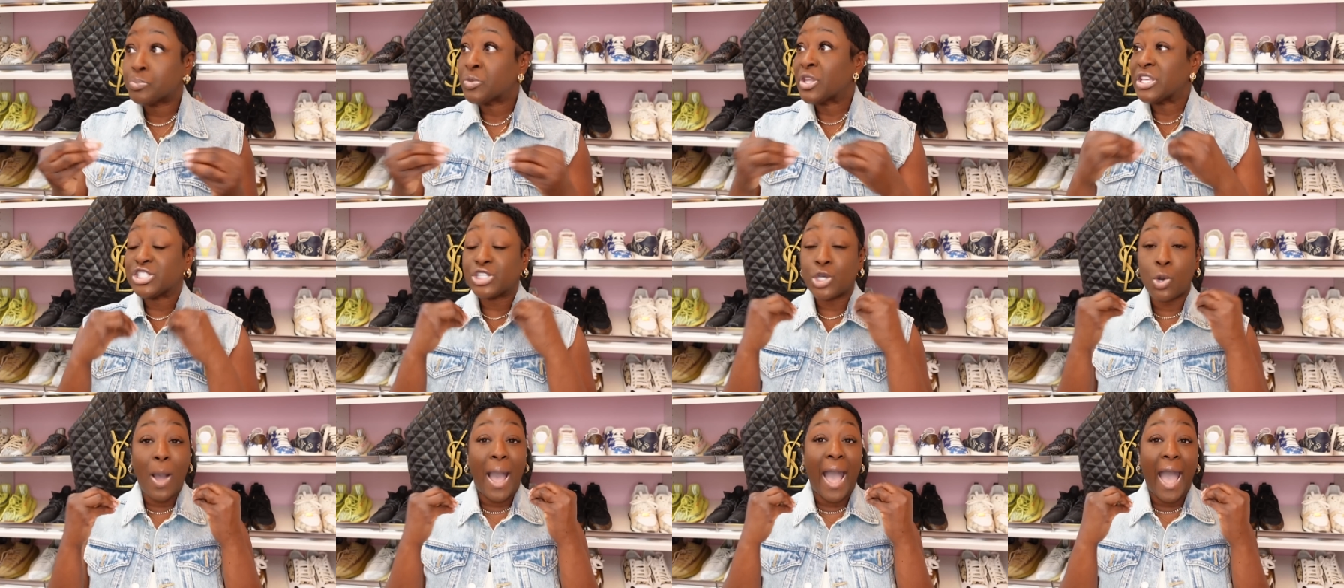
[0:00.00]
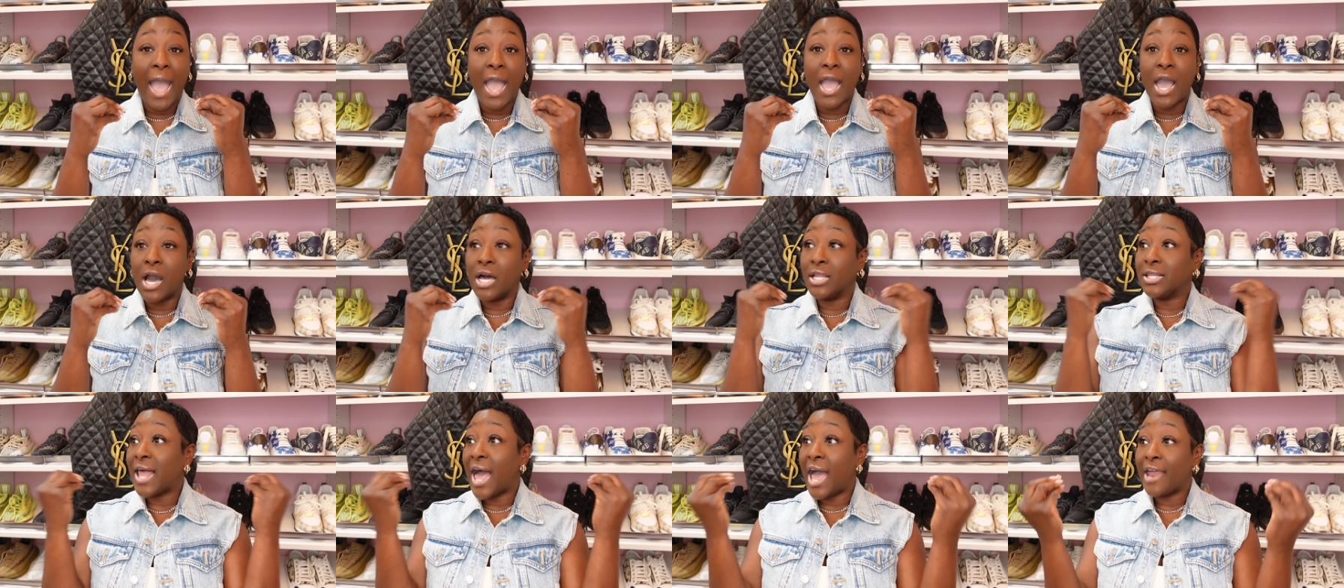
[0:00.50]
So
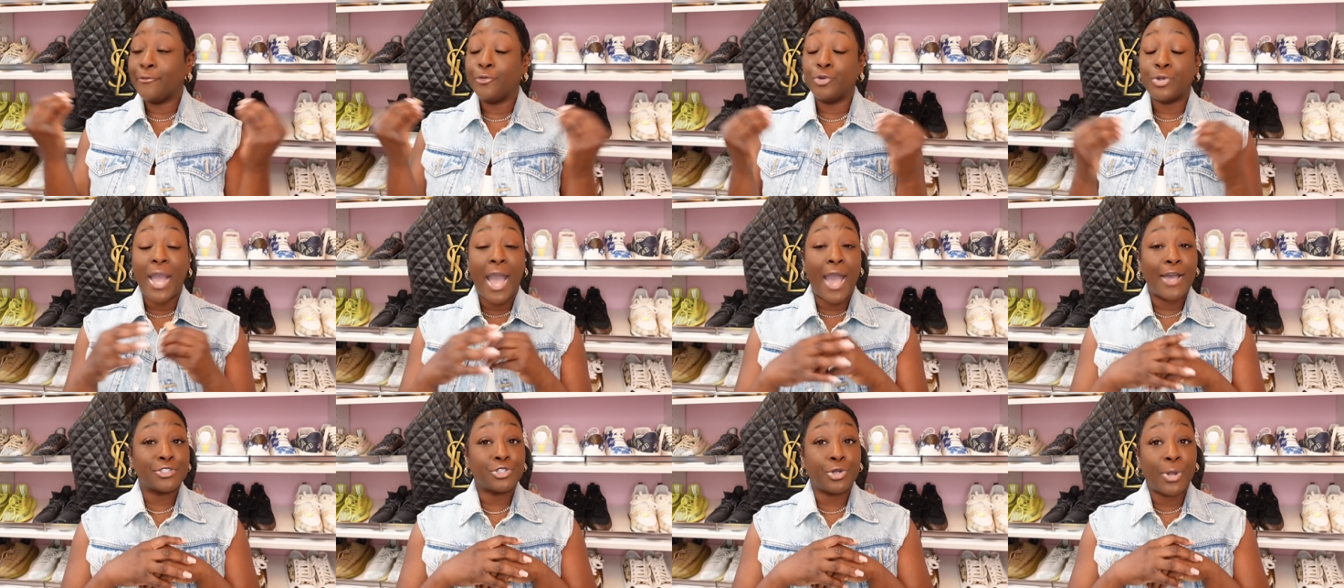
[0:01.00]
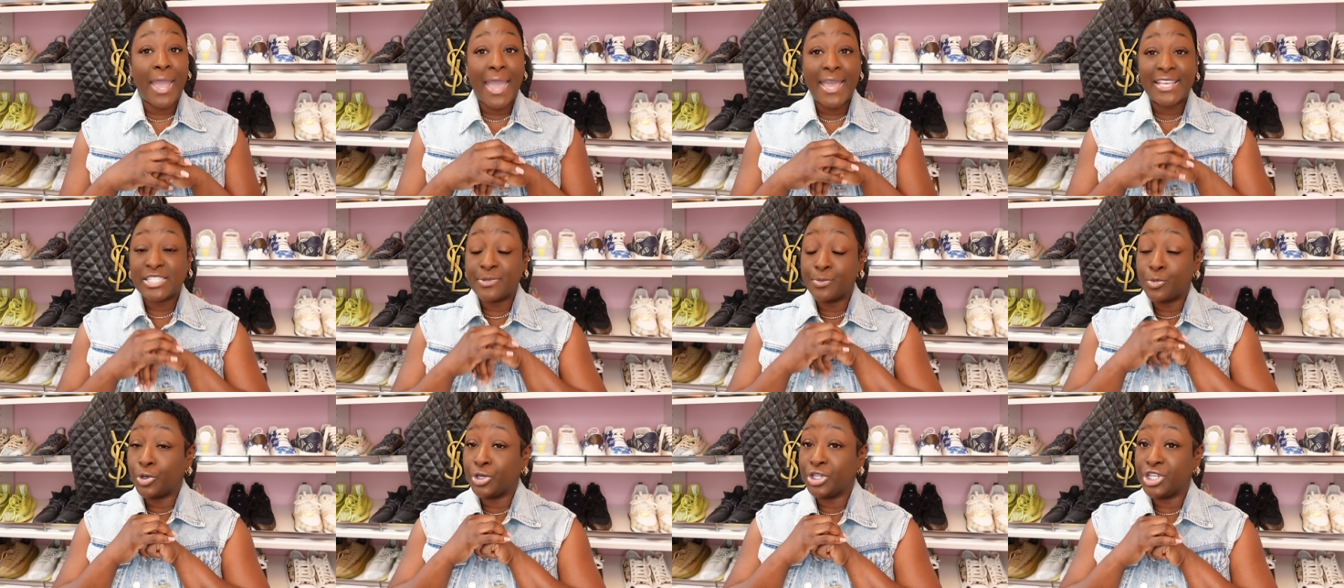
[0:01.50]
a lot of you guys are
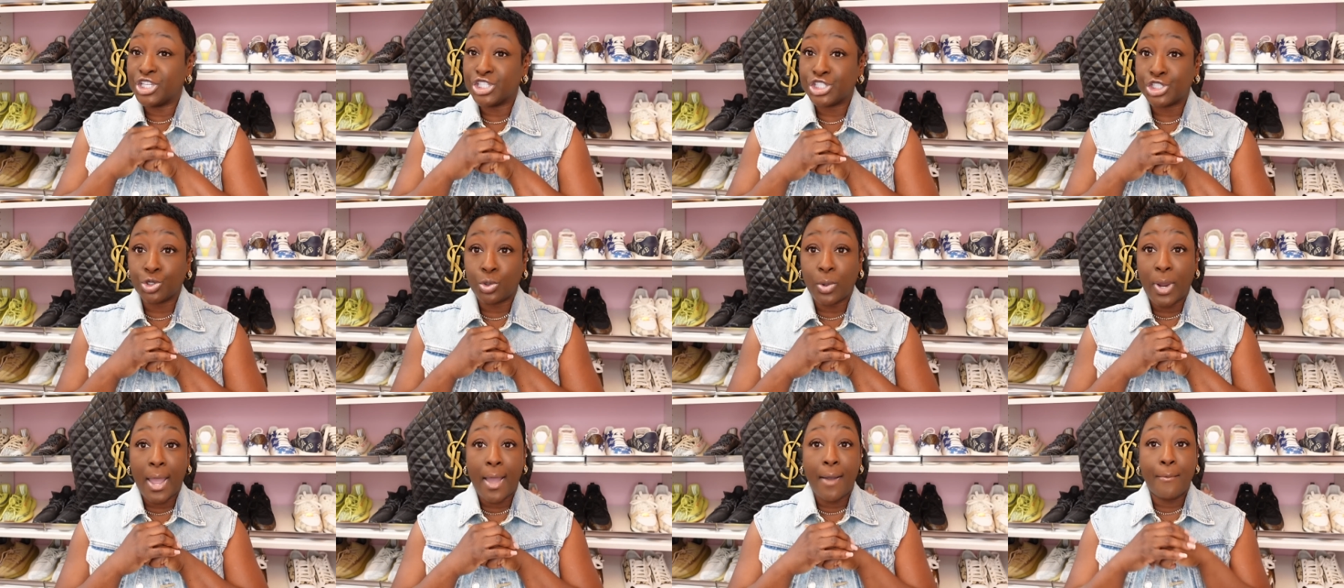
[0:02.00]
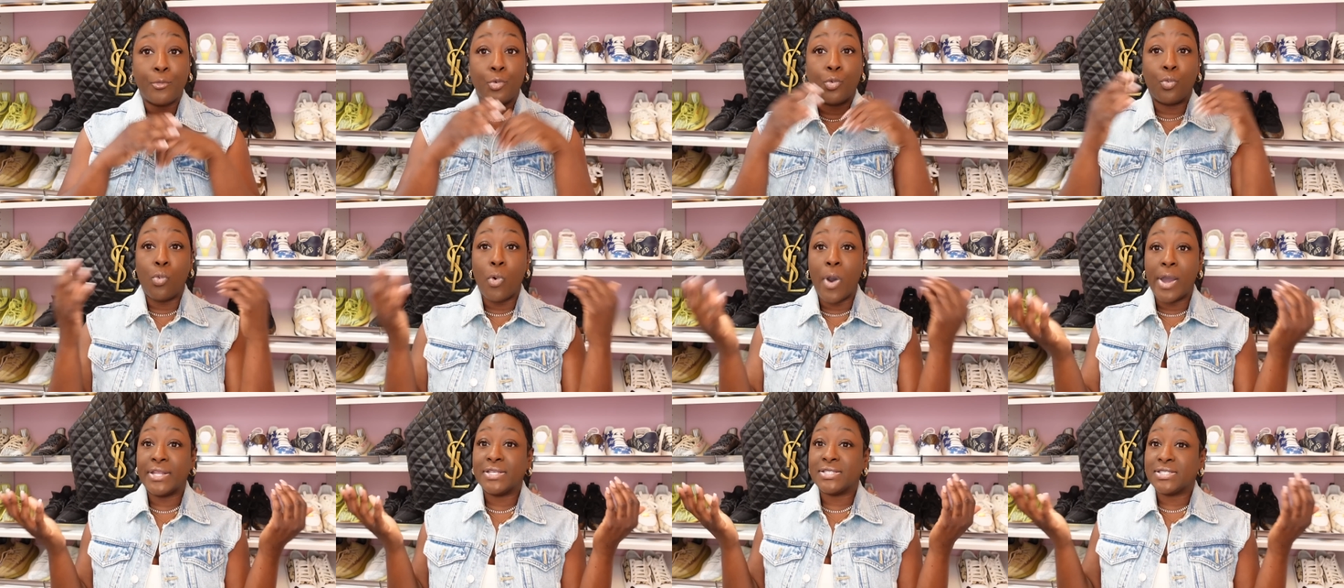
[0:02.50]
asking on Instagram,
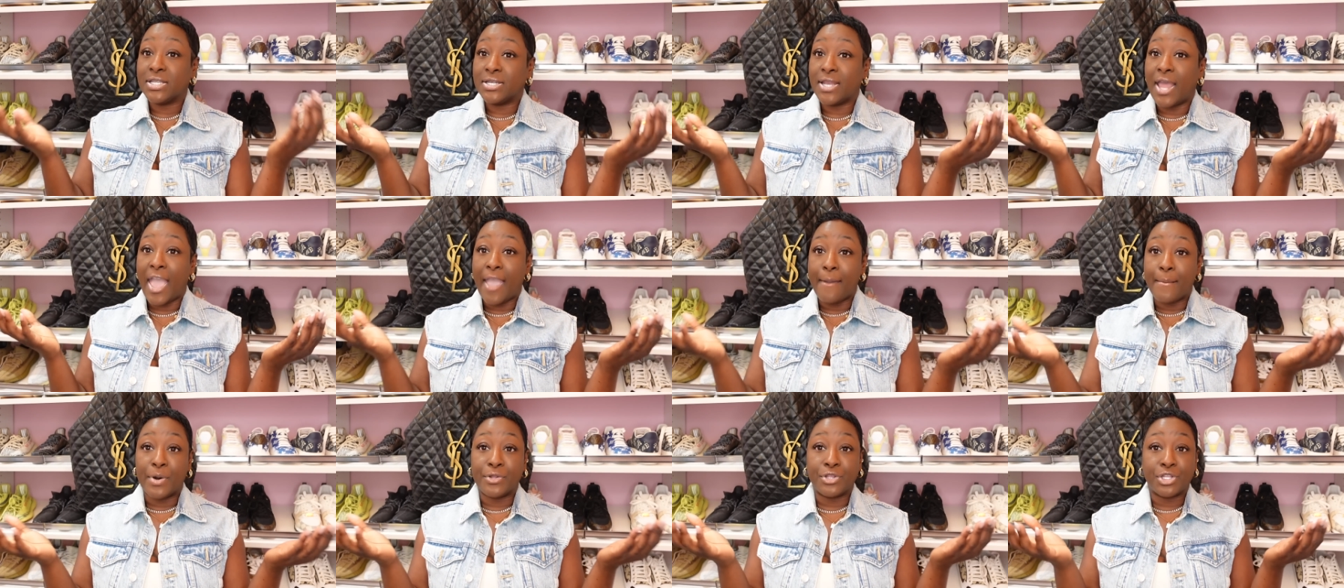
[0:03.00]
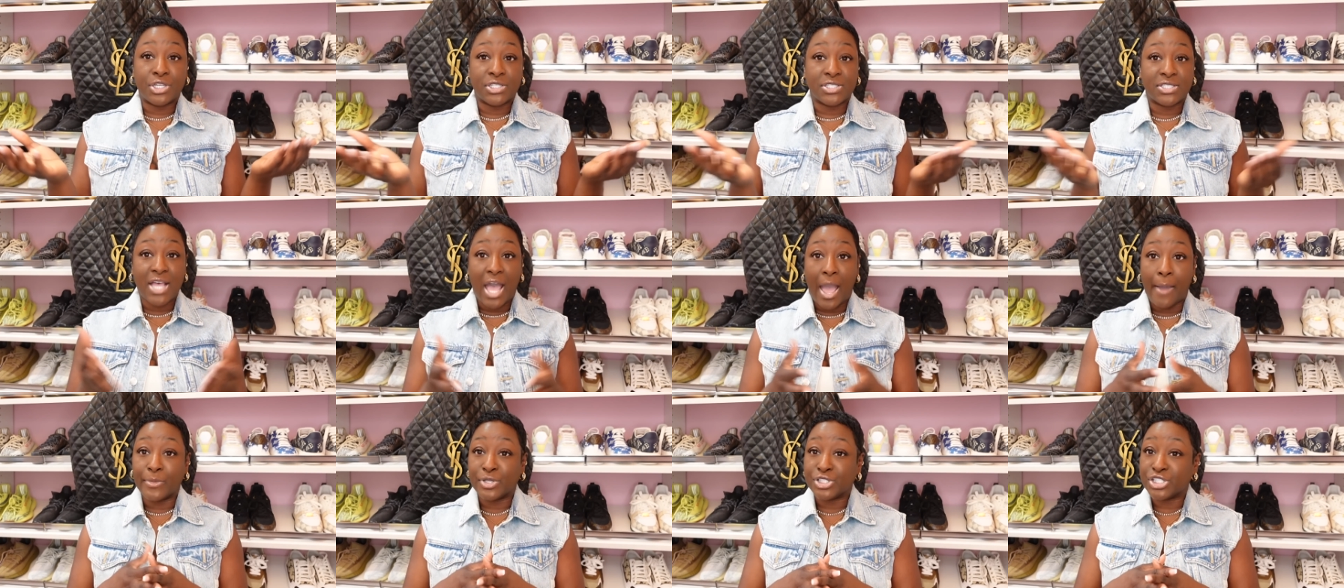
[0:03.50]
what is the name of the
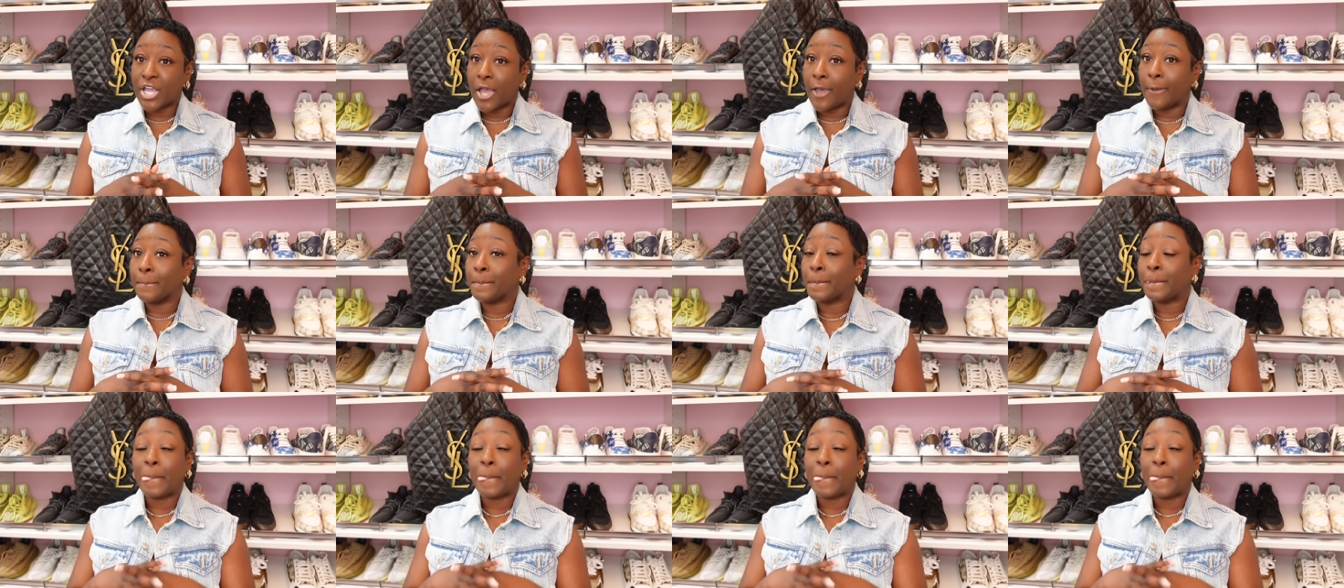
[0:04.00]
consignment shop?